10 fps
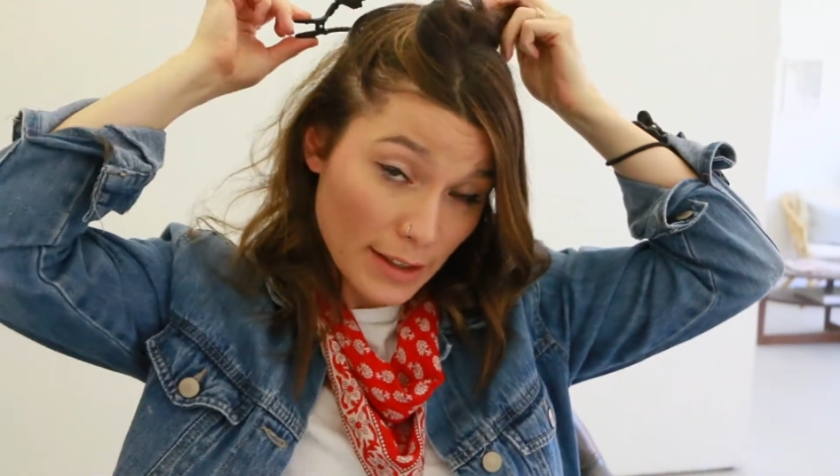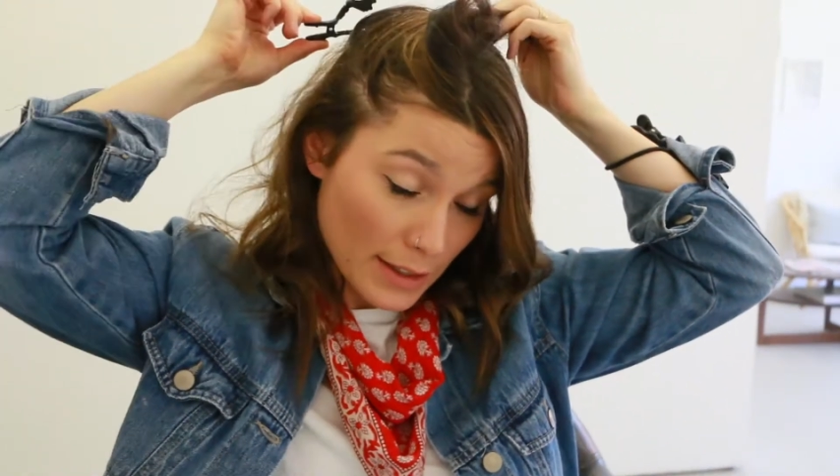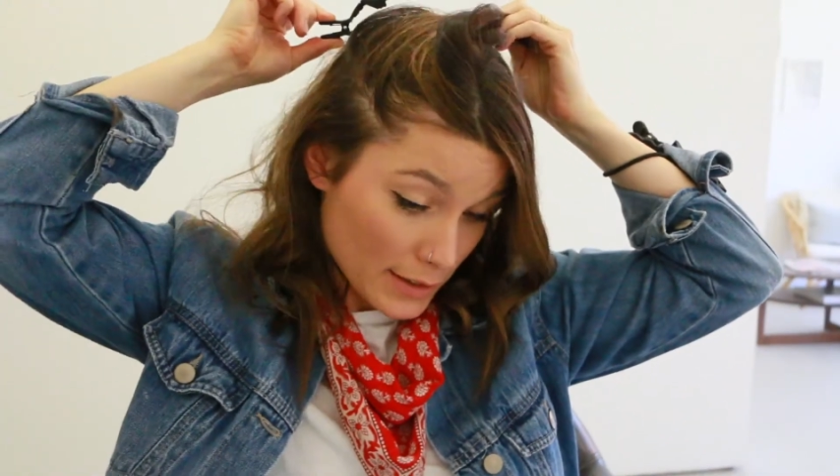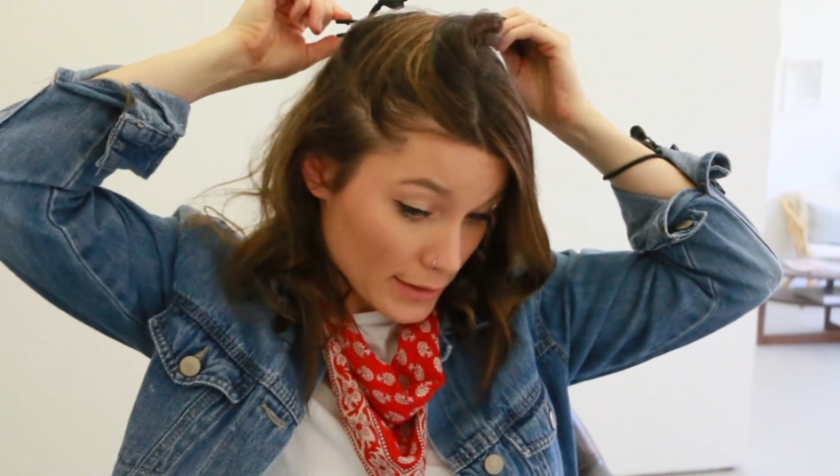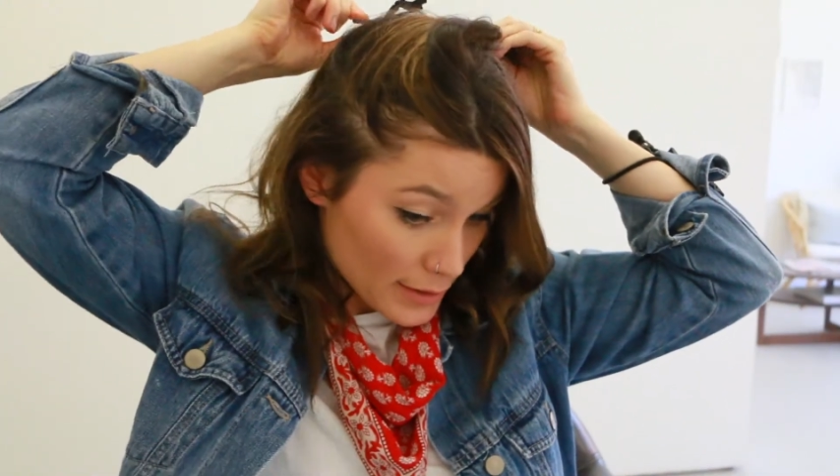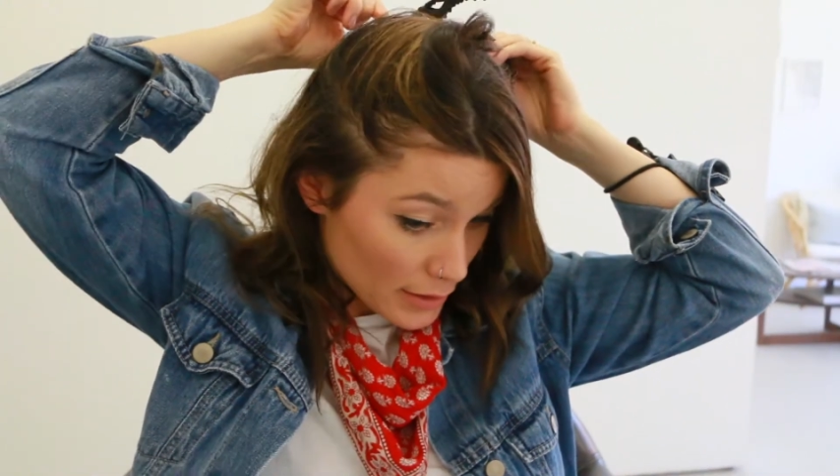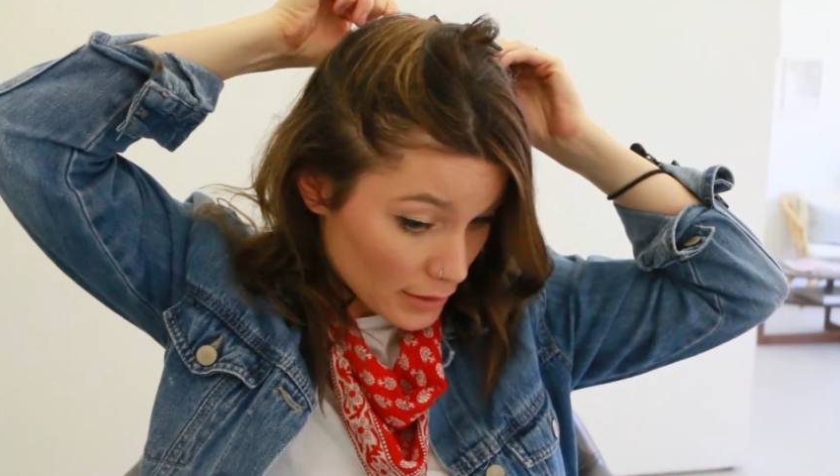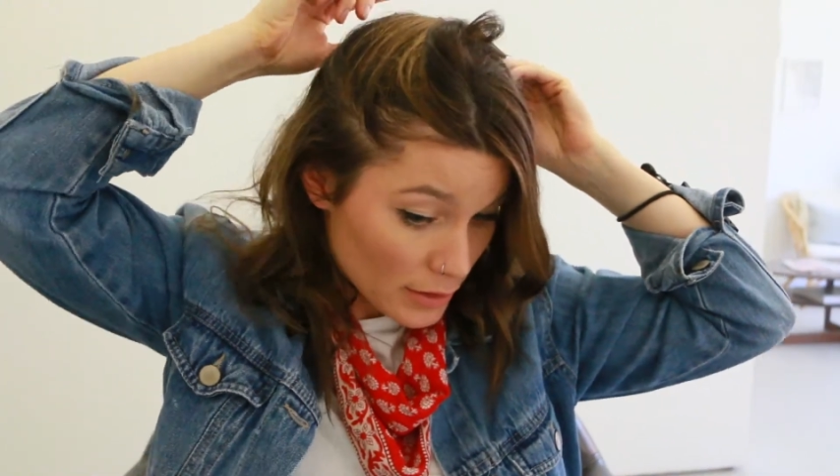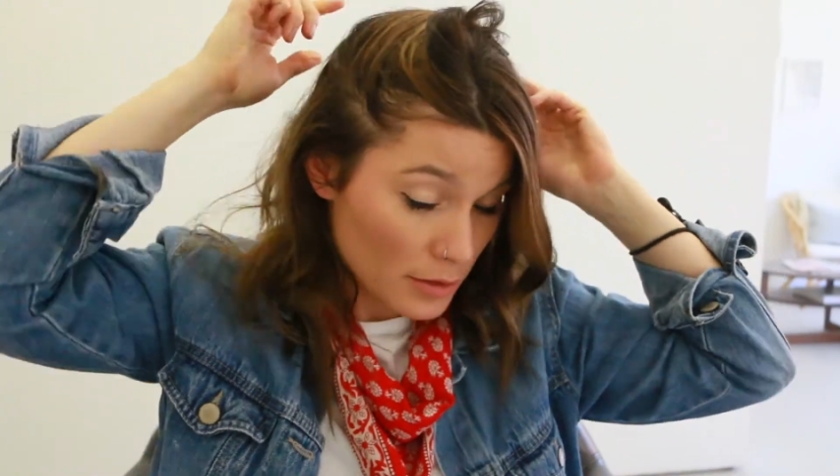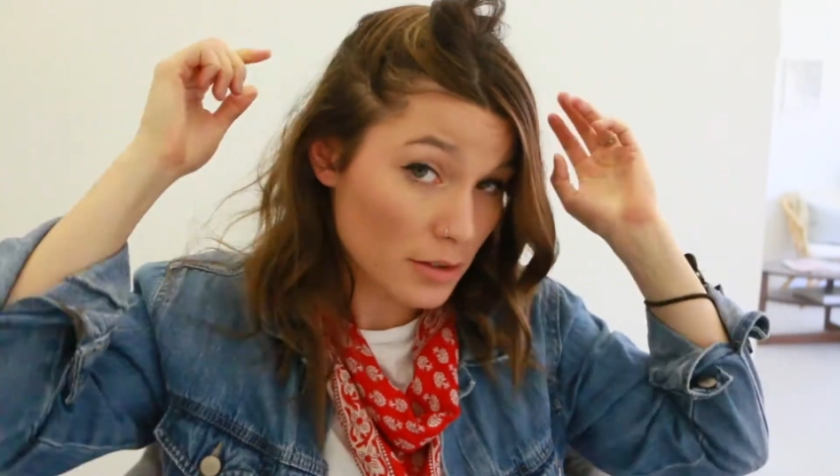this,
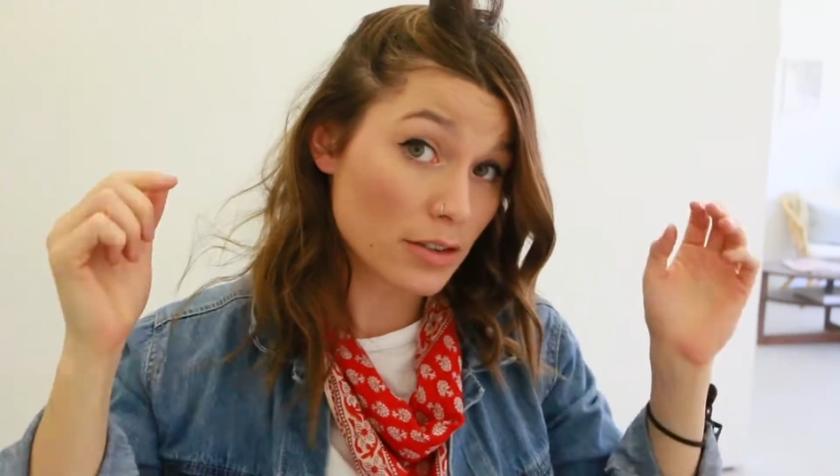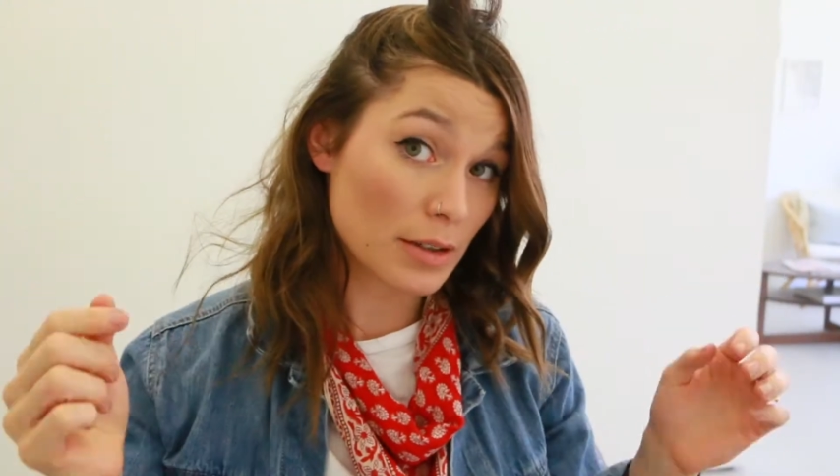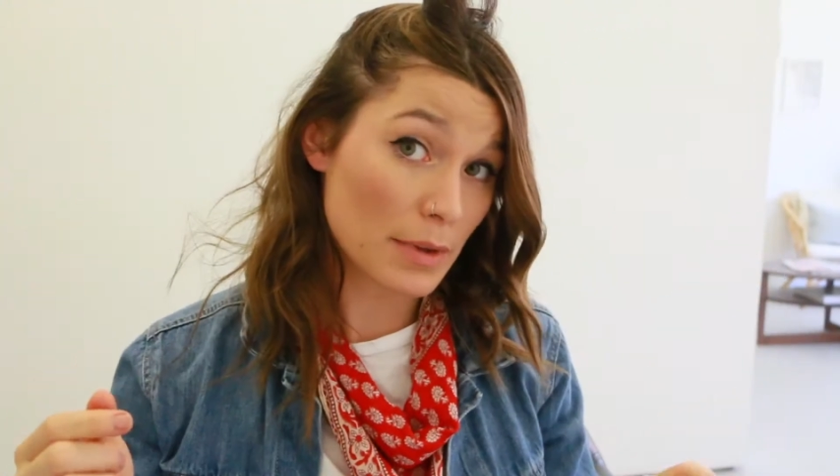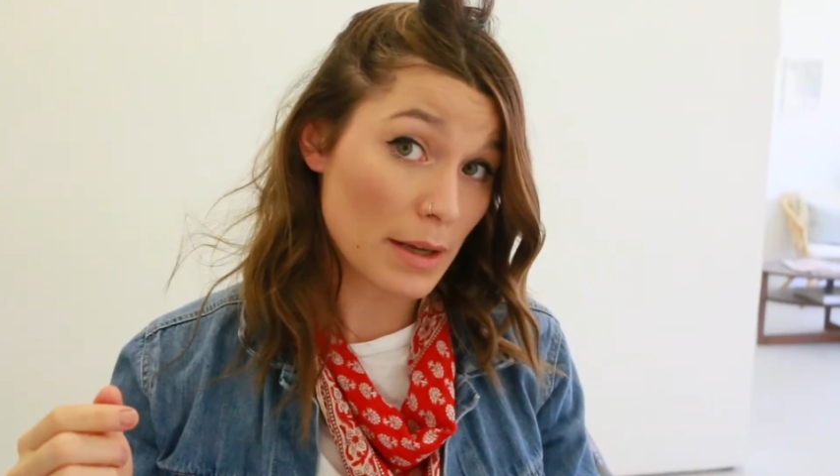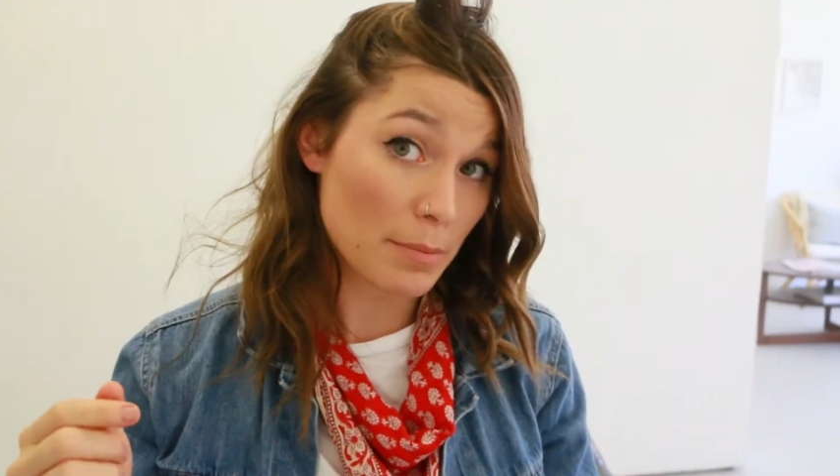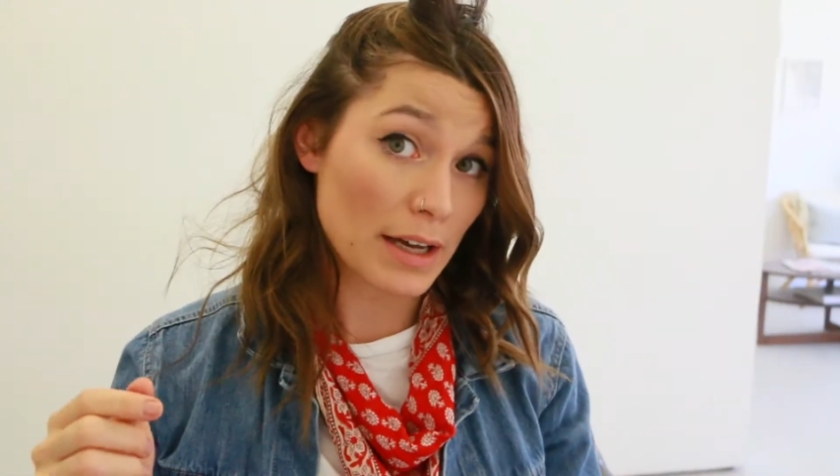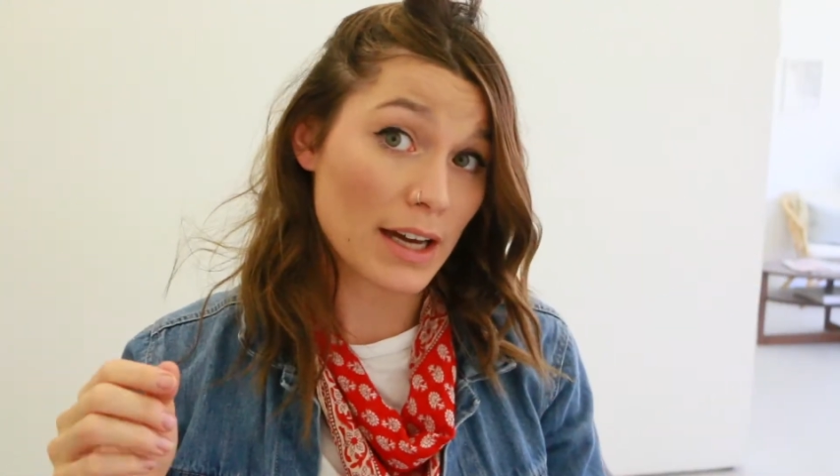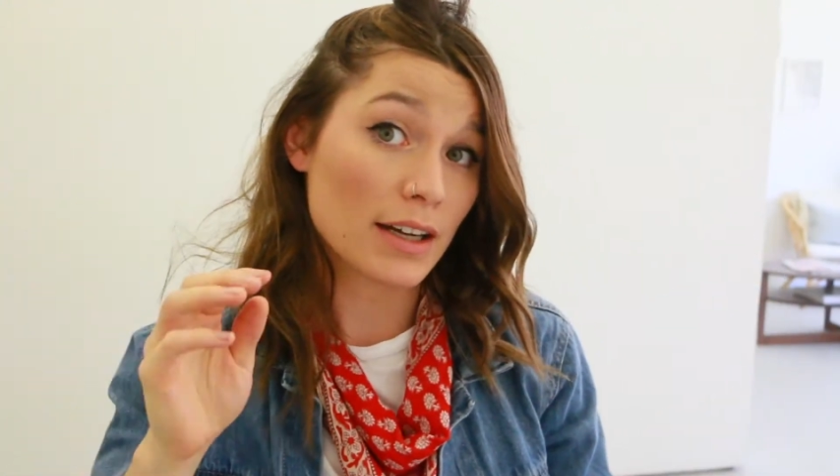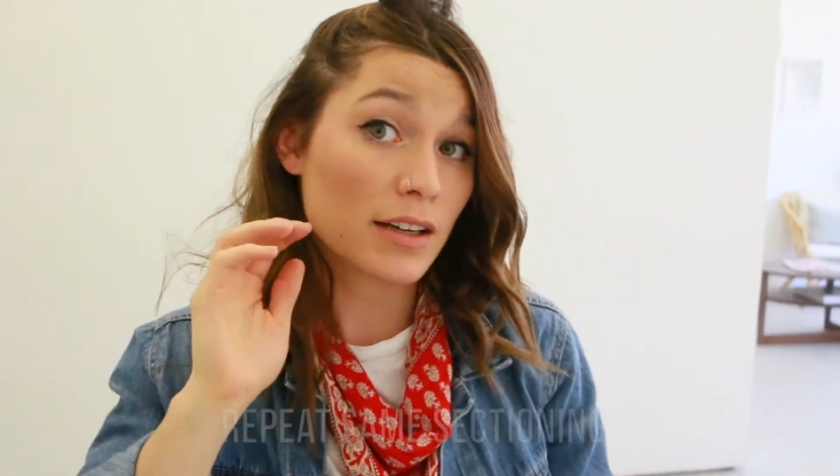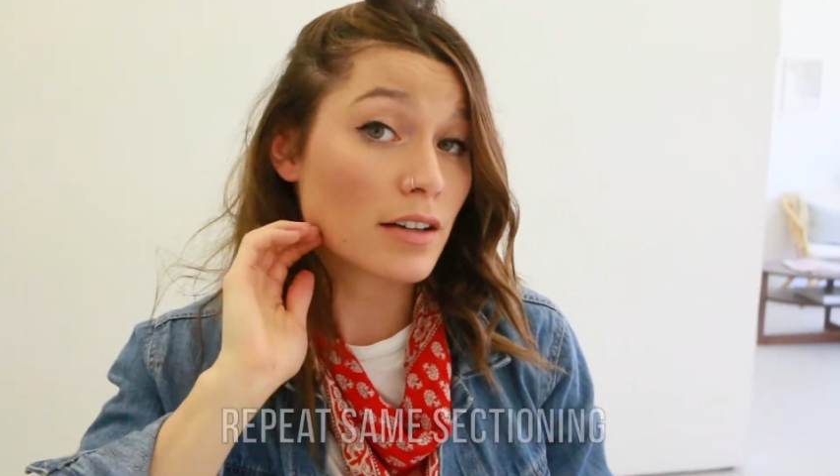clip that
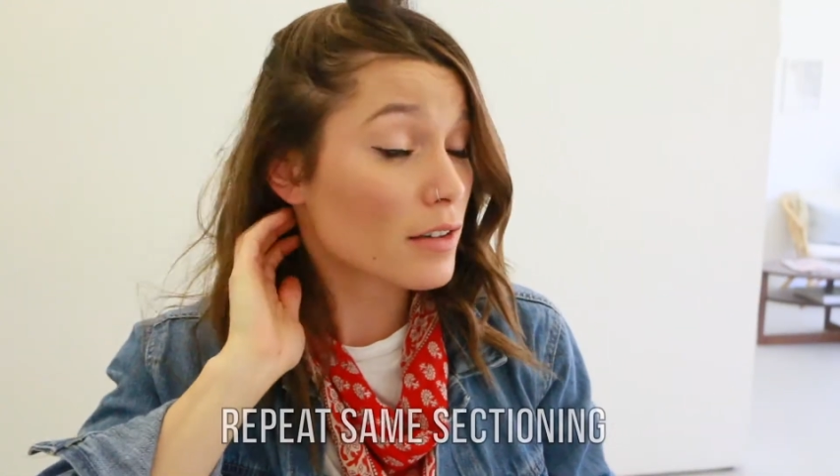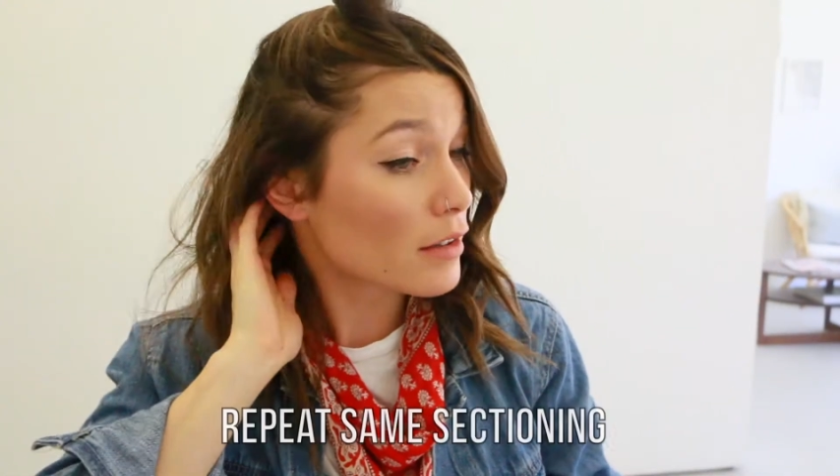back,